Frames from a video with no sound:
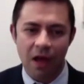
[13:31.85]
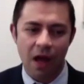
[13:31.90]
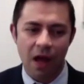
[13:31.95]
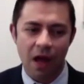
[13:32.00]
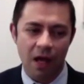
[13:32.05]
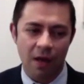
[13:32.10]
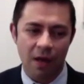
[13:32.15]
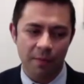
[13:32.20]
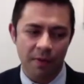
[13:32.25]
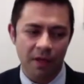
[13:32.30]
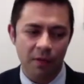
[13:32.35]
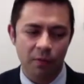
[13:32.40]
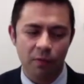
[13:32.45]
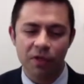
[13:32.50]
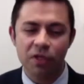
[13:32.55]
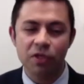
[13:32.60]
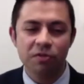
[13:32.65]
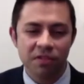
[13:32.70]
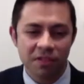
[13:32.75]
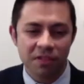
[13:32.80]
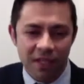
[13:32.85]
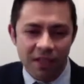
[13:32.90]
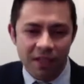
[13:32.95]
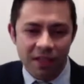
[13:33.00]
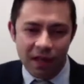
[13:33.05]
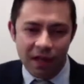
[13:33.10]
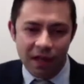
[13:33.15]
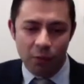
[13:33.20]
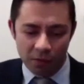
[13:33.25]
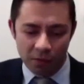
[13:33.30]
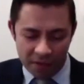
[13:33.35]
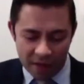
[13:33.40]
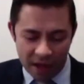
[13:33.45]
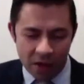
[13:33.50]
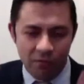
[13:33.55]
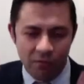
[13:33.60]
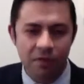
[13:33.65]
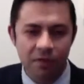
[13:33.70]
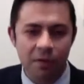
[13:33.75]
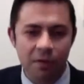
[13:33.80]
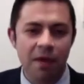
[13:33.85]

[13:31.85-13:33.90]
And when you see them without the